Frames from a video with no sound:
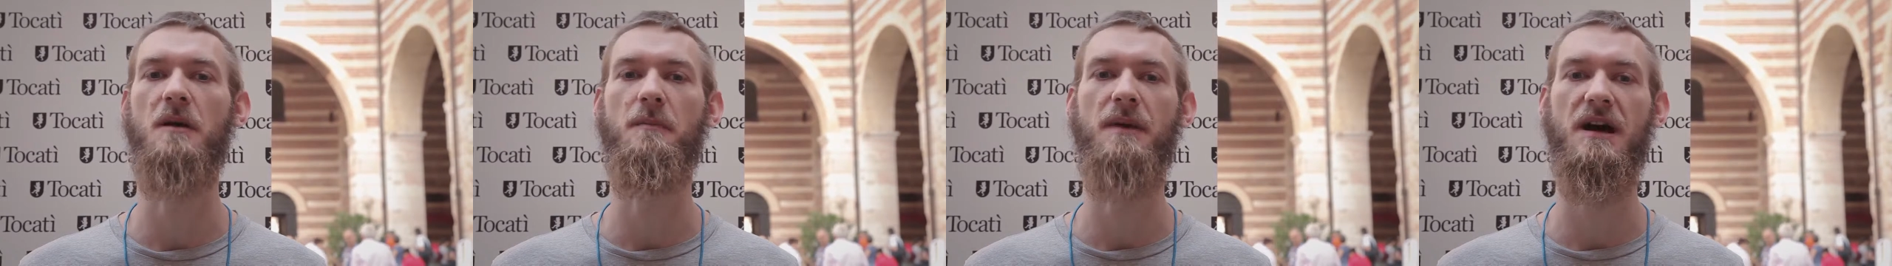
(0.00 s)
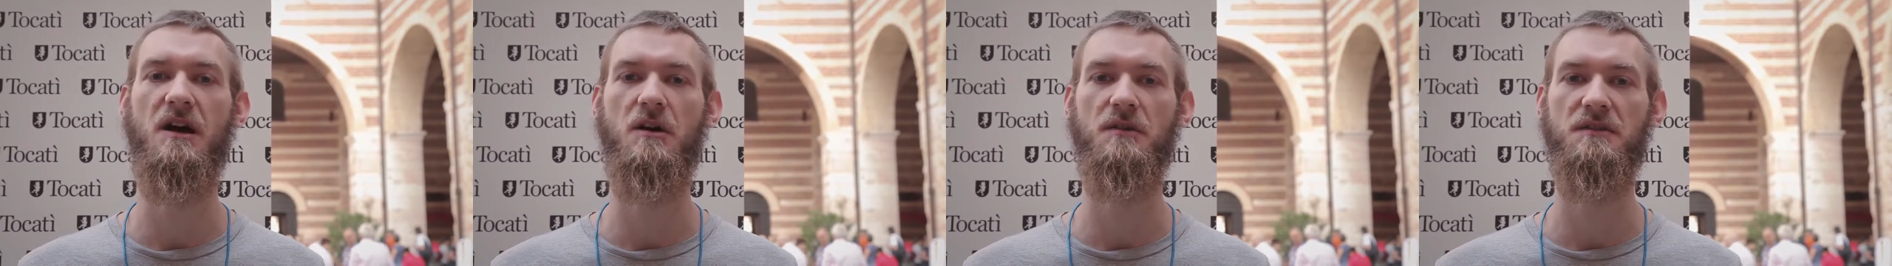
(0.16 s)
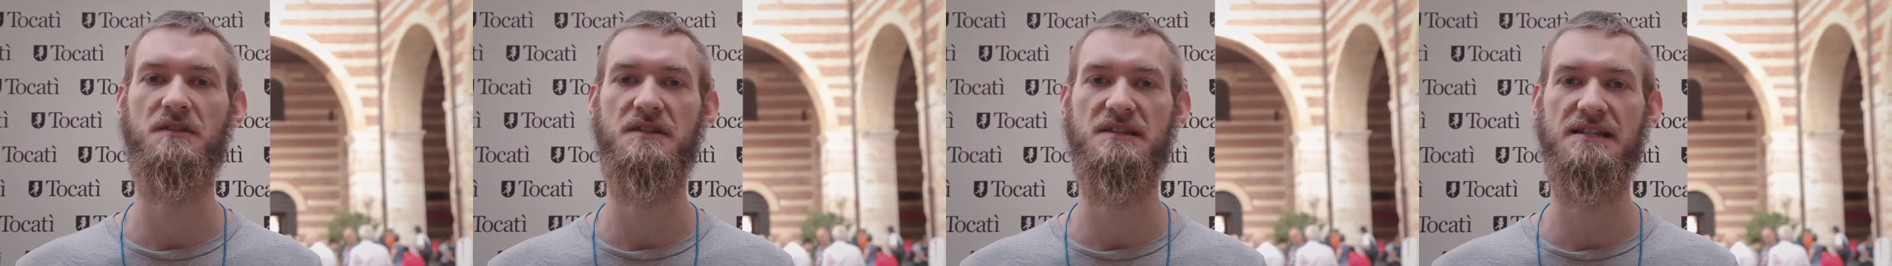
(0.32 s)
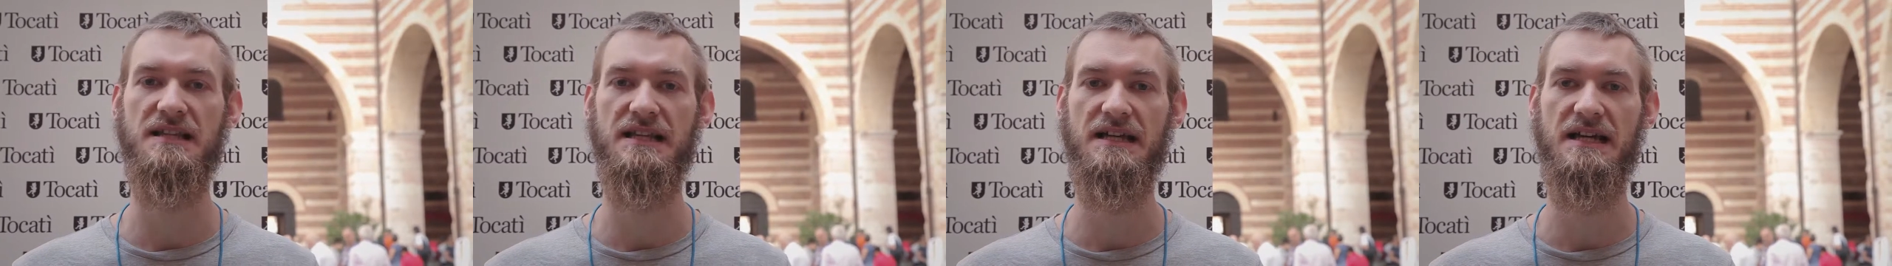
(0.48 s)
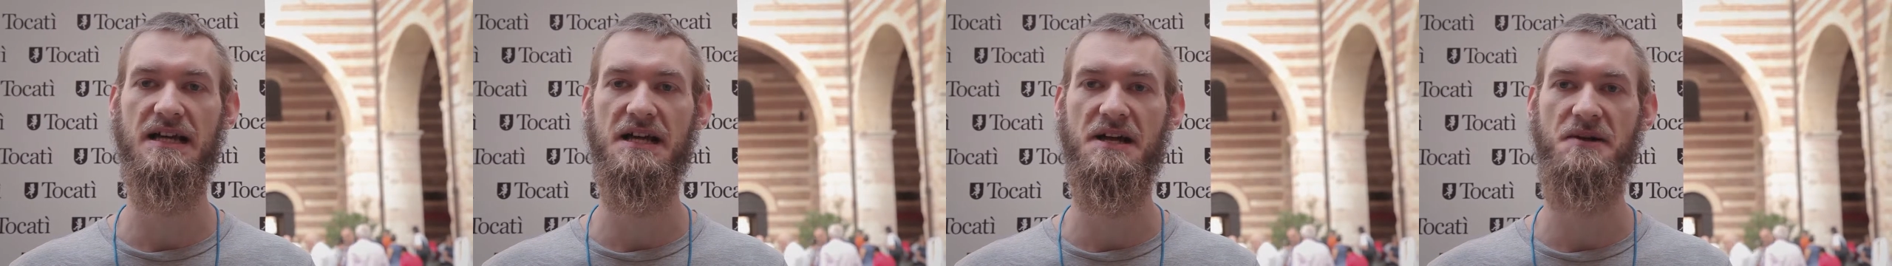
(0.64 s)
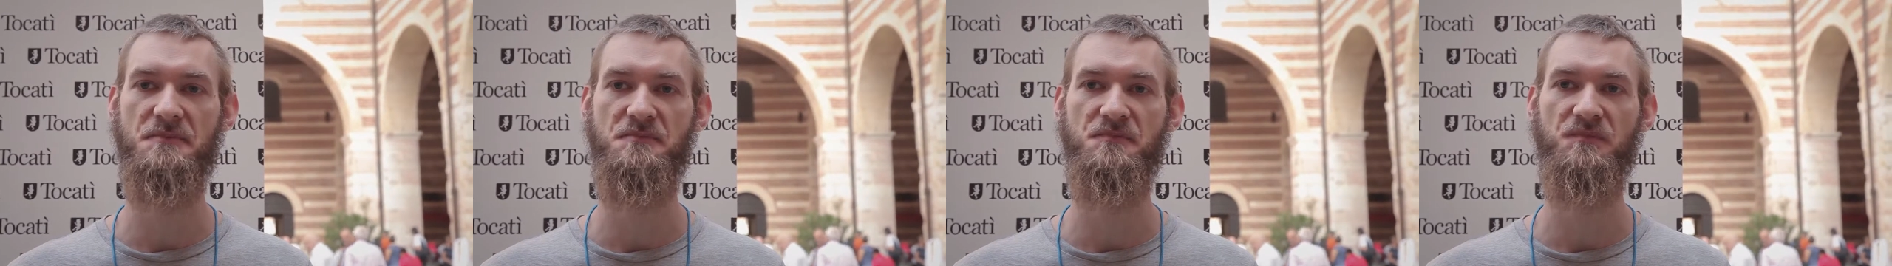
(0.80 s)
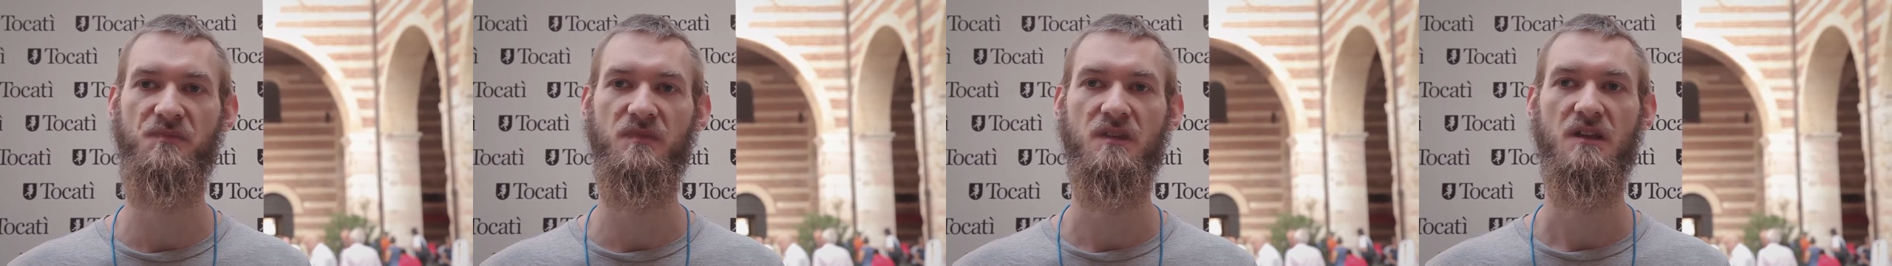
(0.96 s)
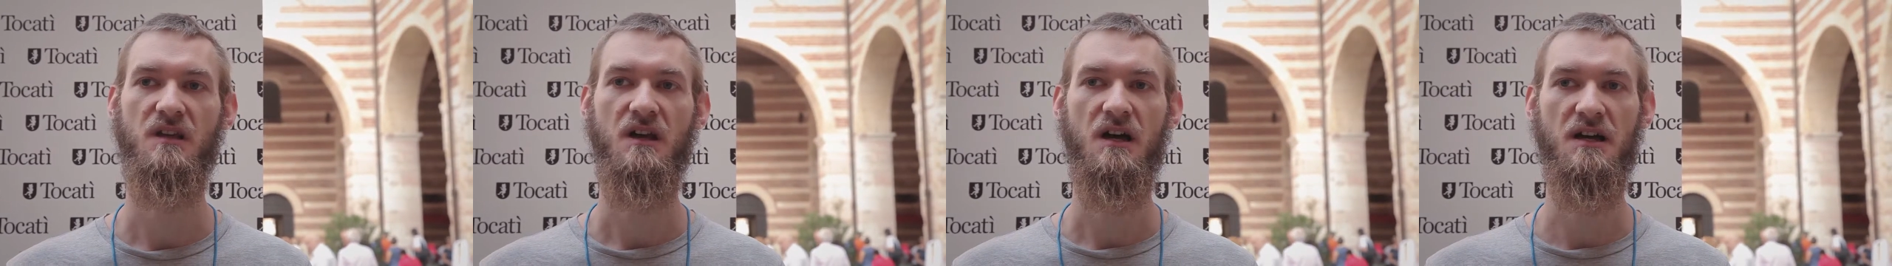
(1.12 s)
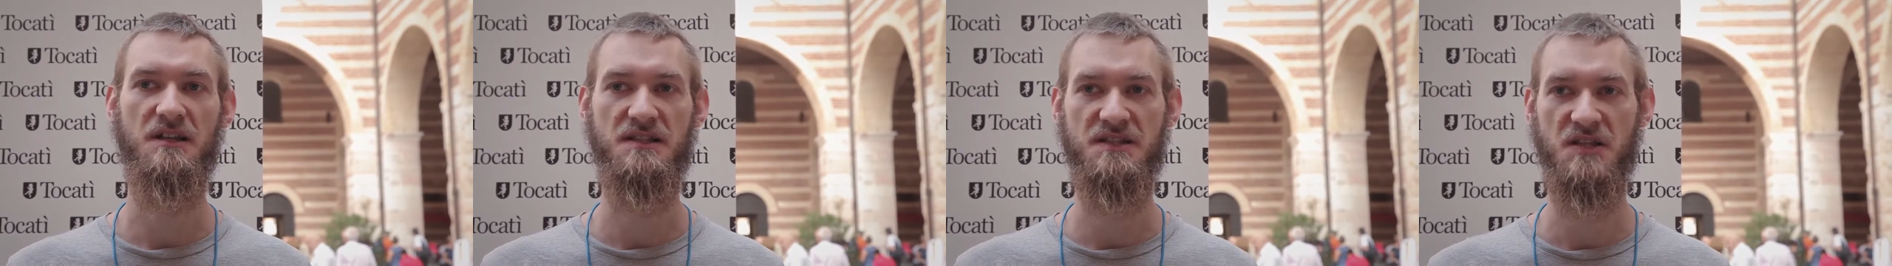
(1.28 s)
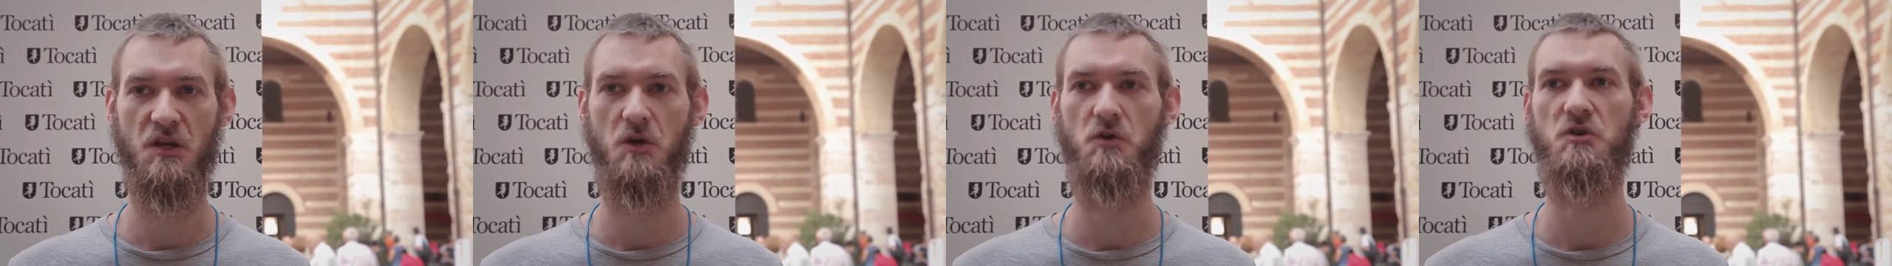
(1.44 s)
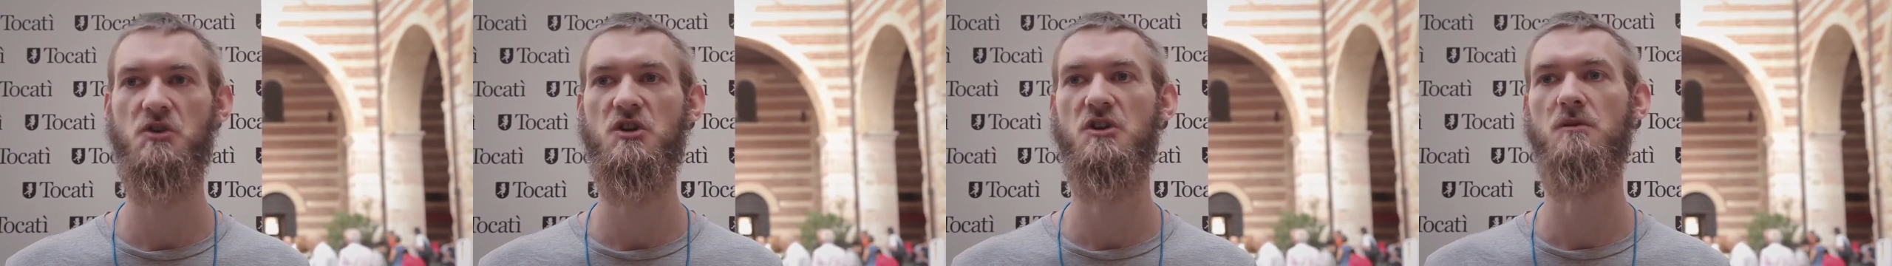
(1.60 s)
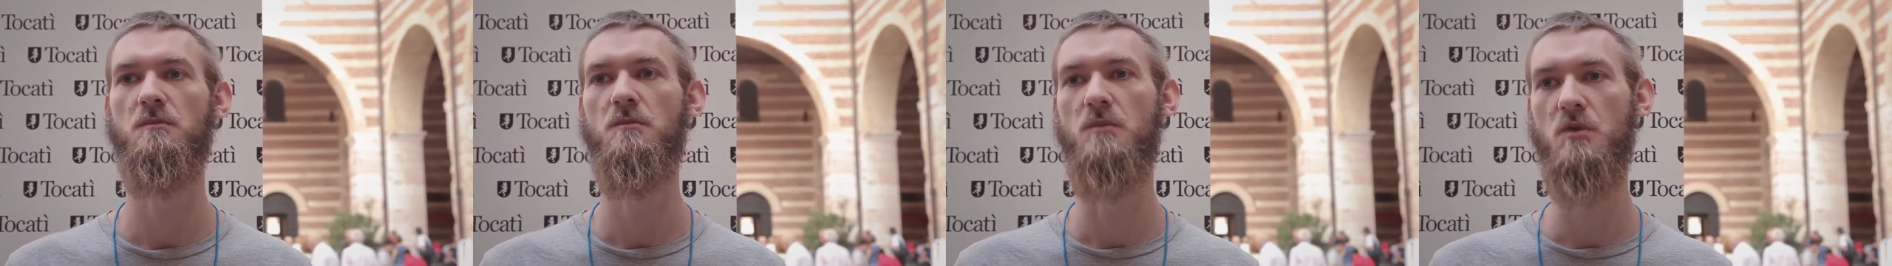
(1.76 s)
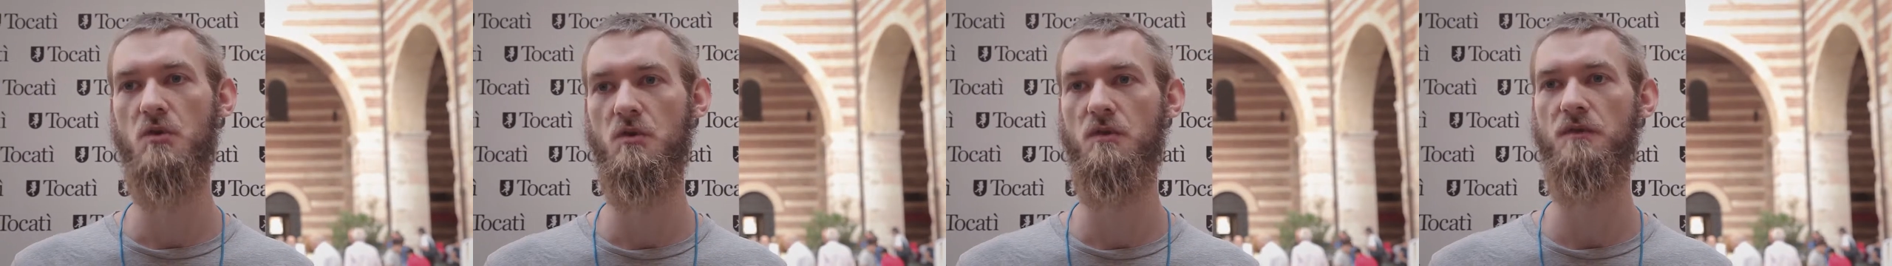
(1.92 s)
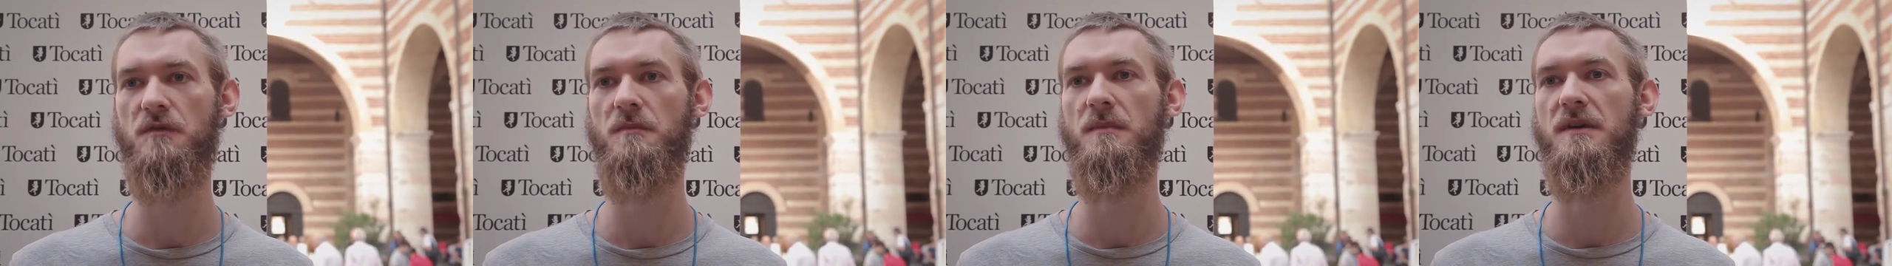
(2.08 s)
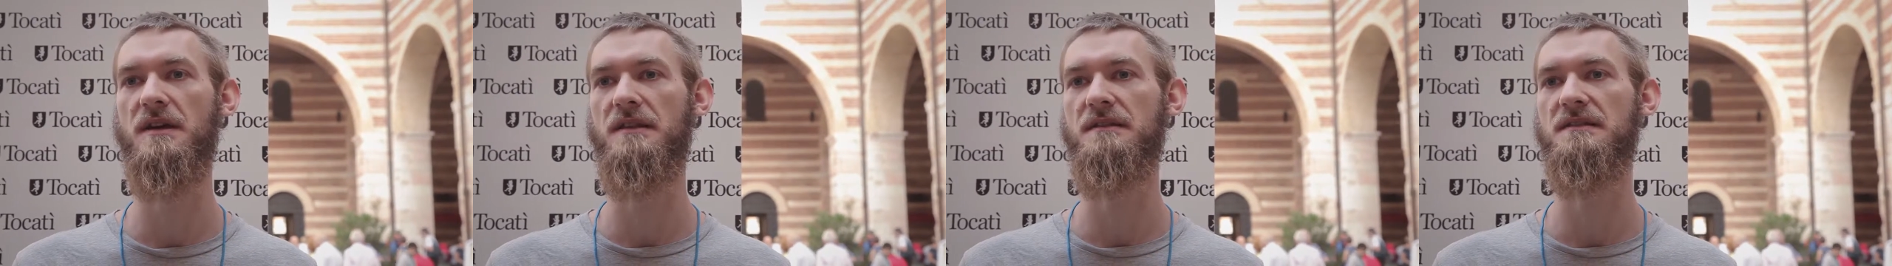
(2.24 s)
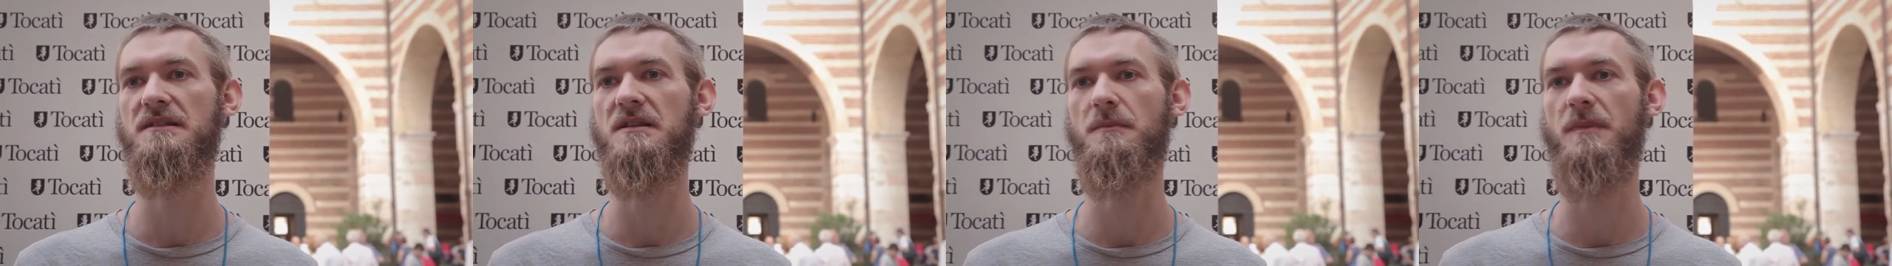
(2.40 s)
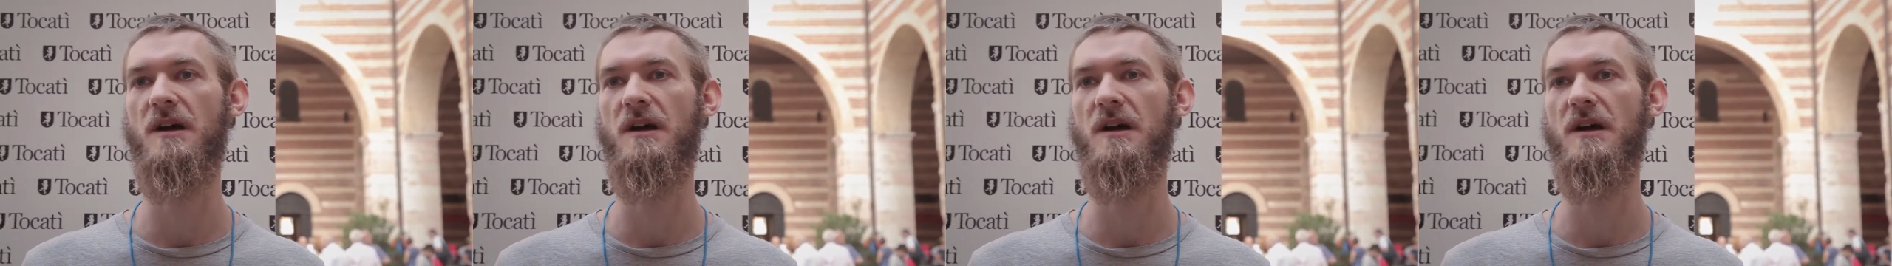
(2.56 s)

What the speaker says: about a social movement,